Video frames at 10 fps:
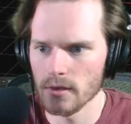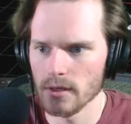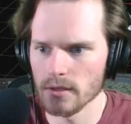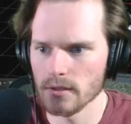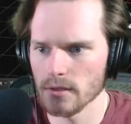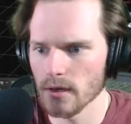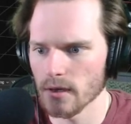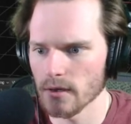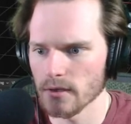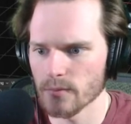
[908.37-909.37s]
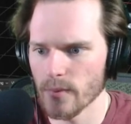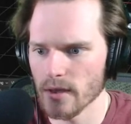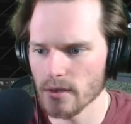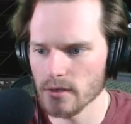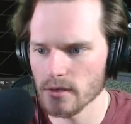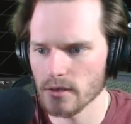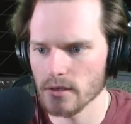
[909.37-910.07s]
is making it